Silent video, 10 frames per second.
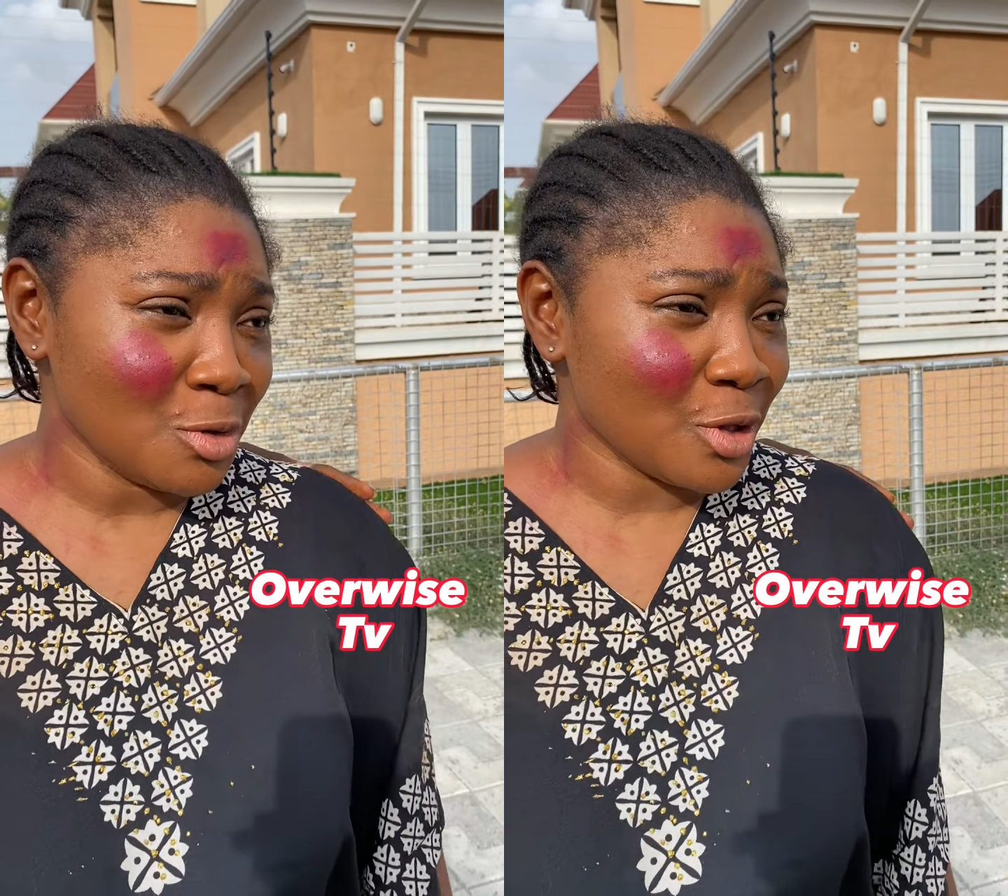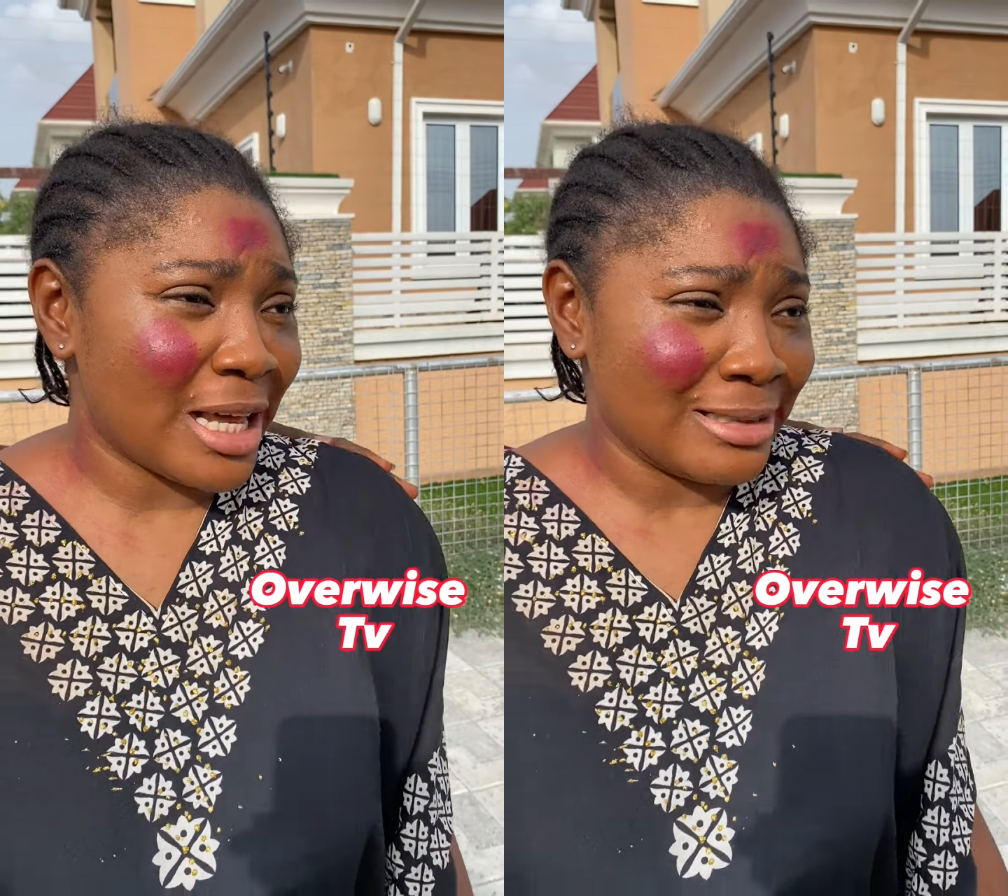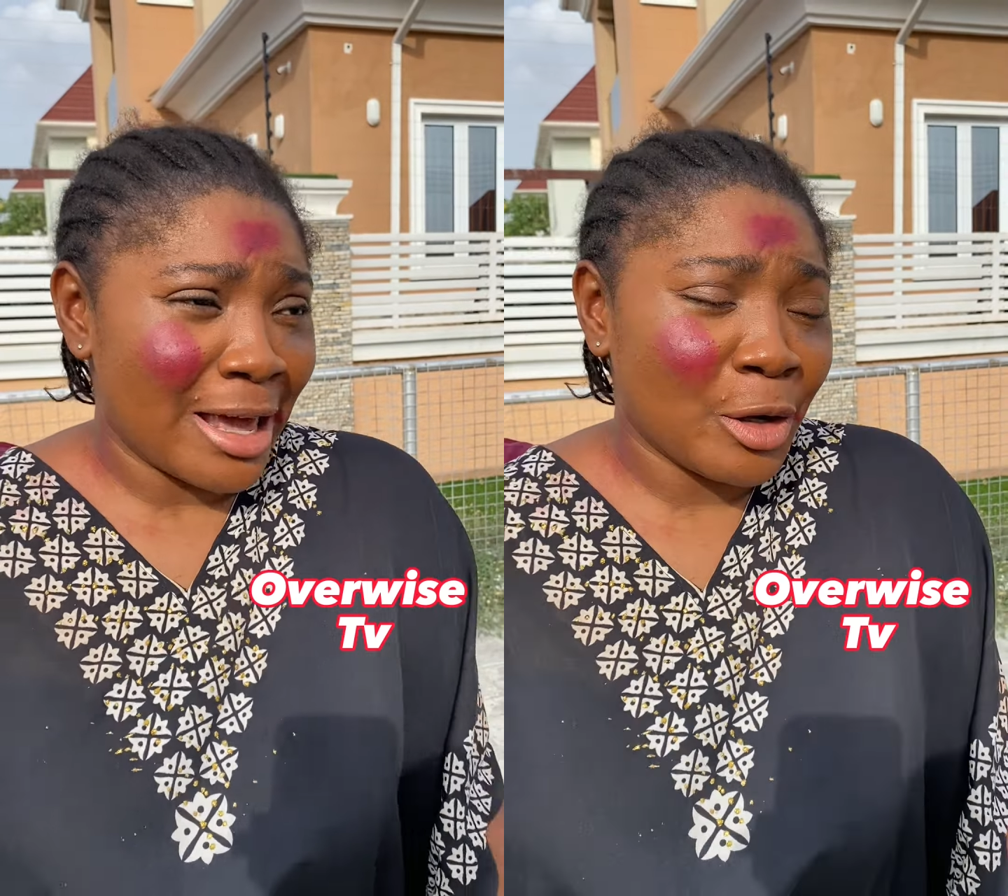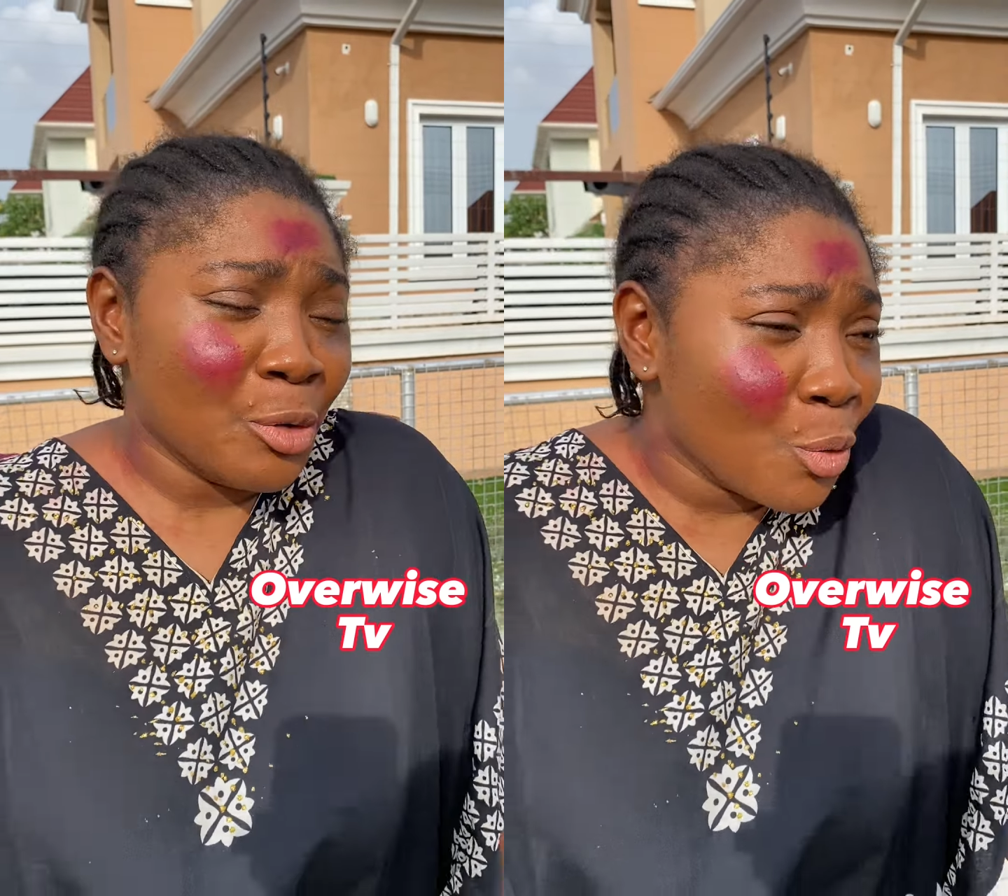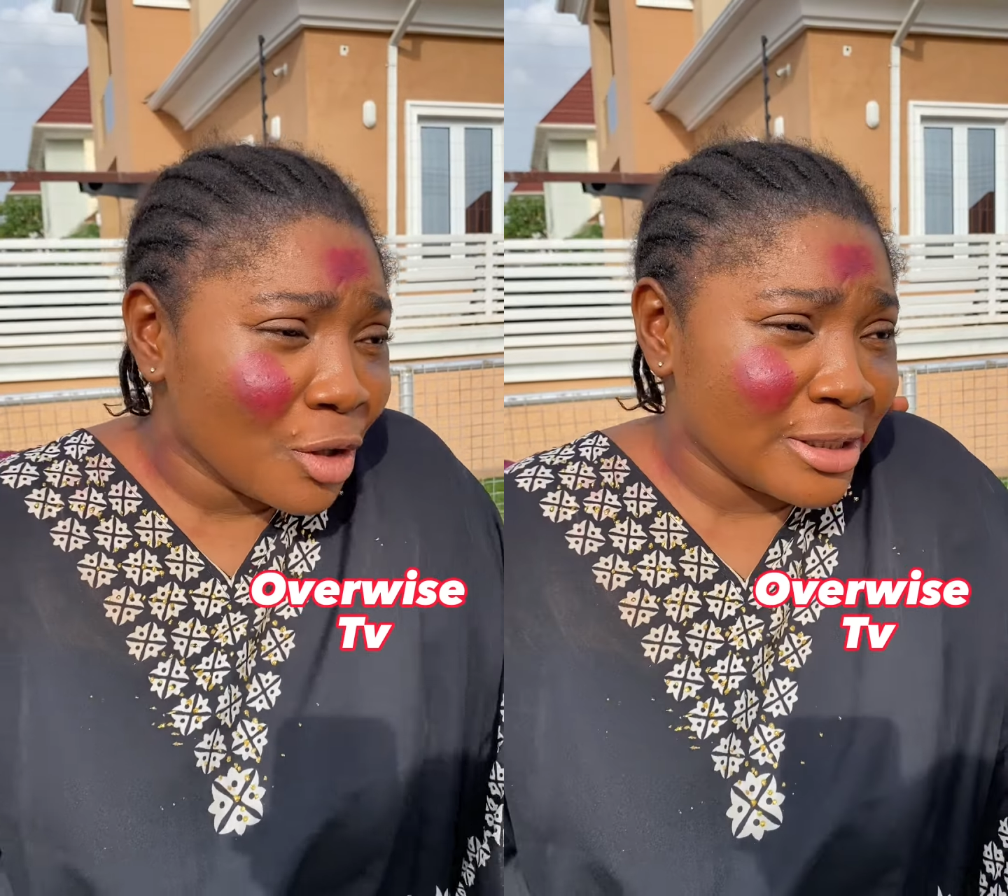so that I
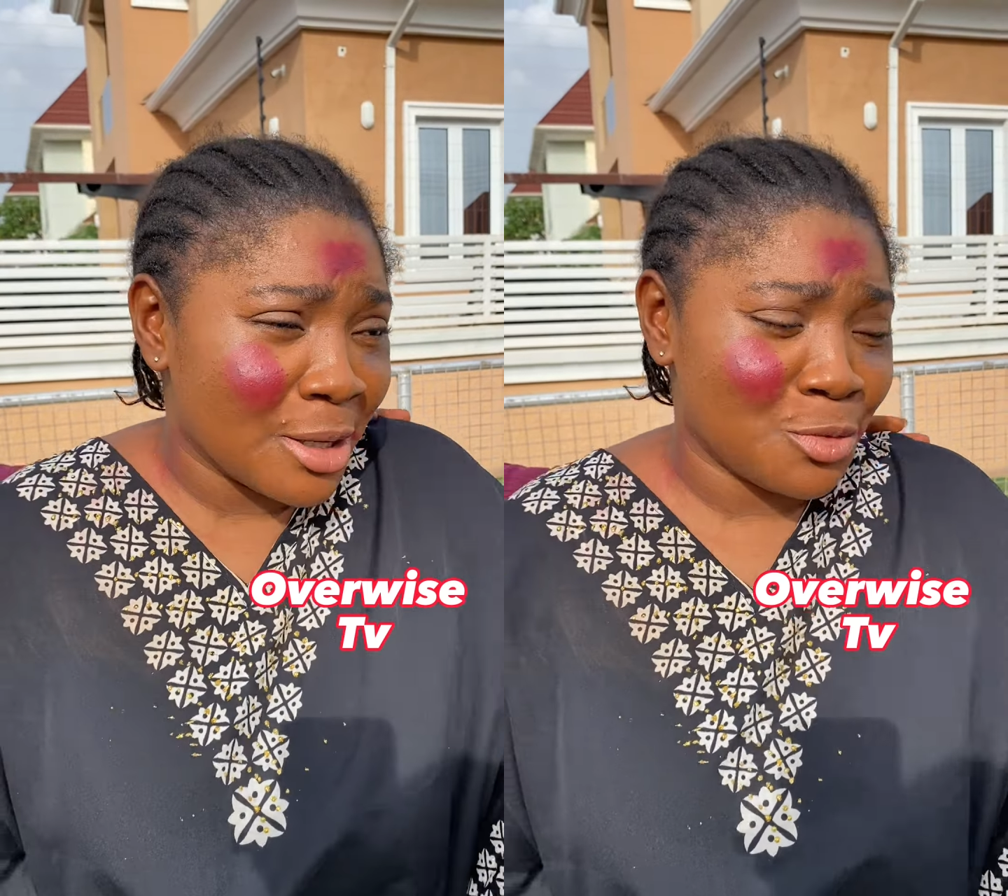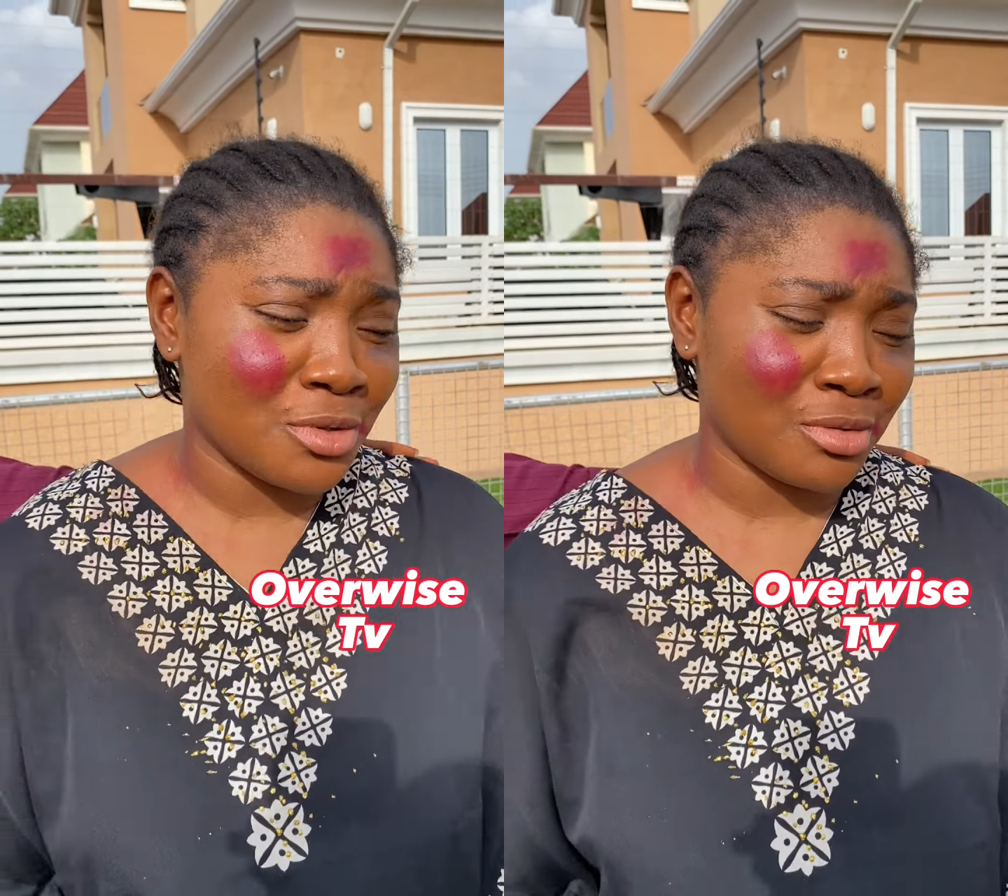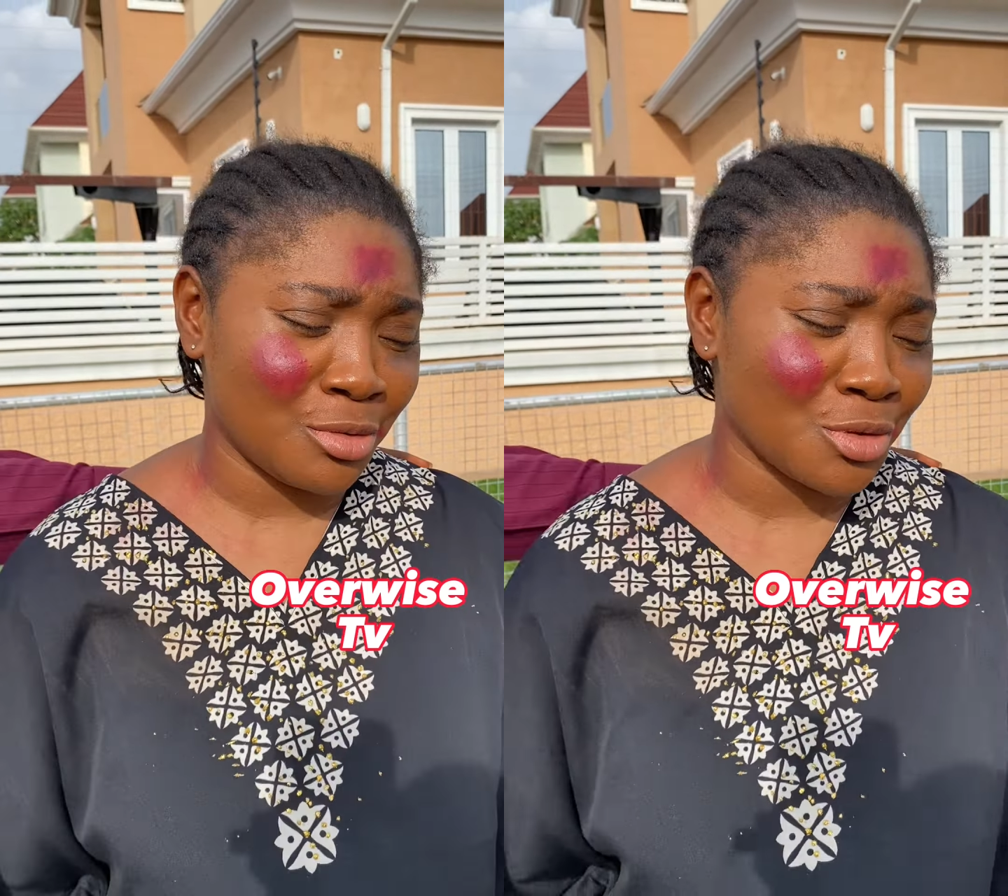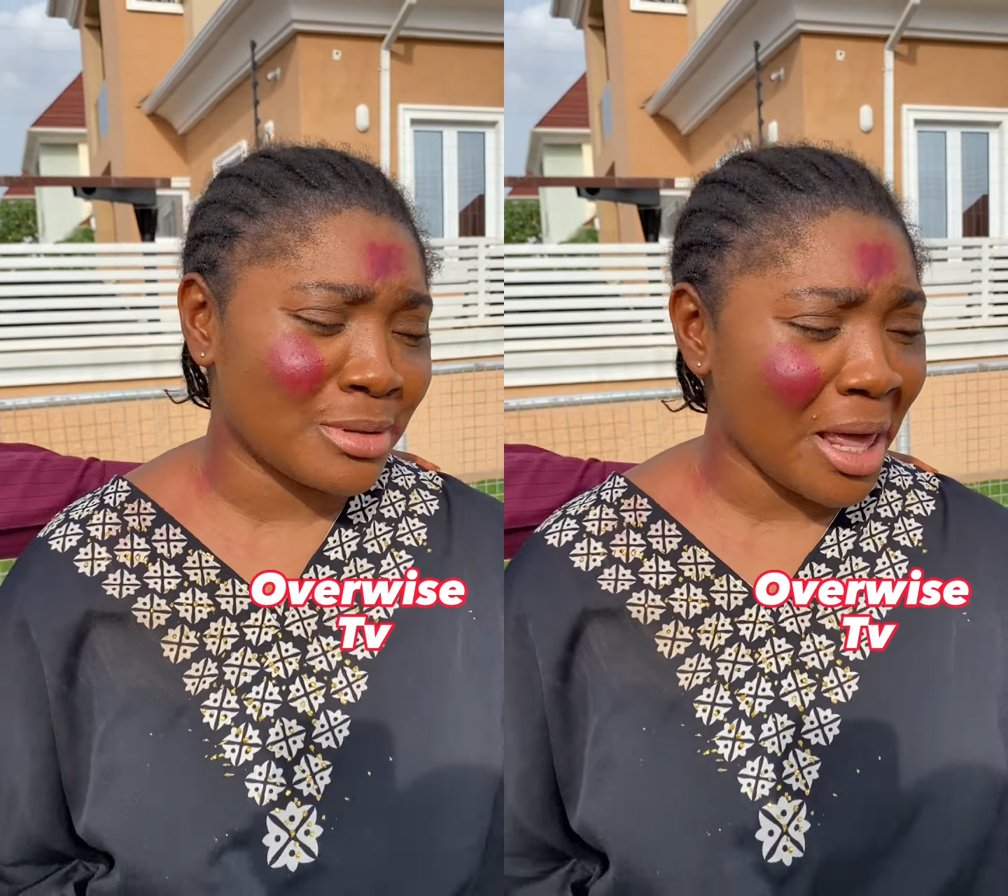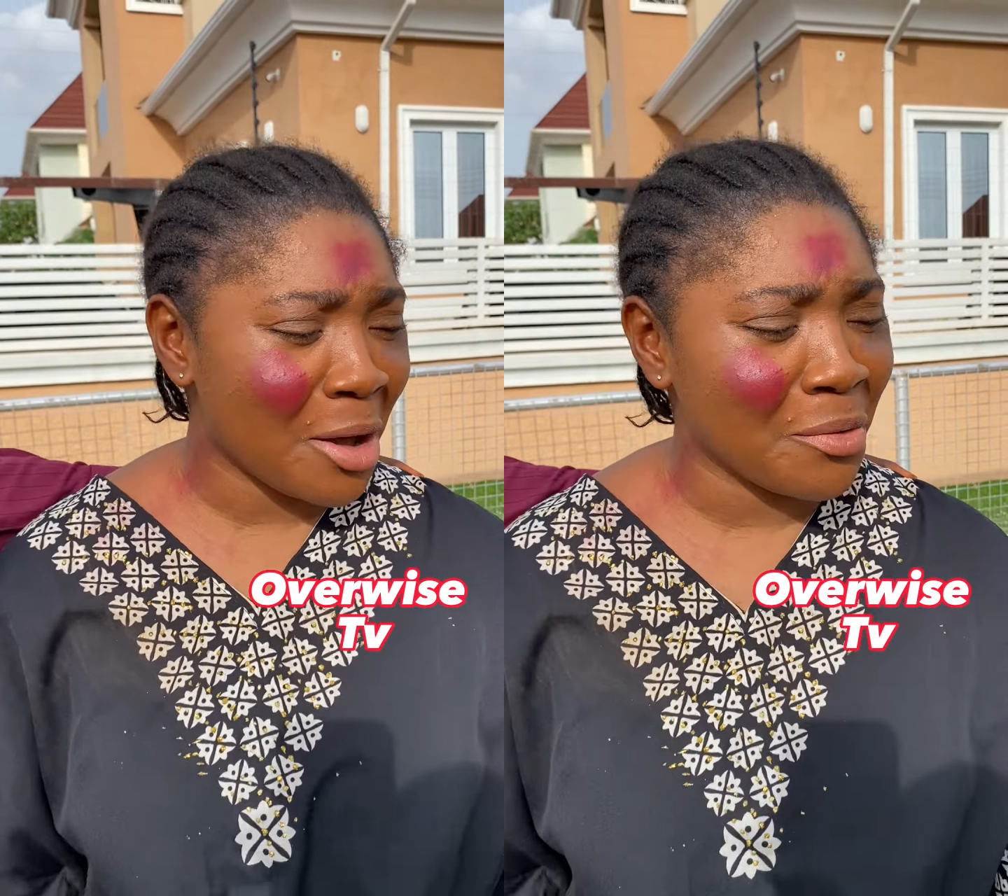can warn them to stay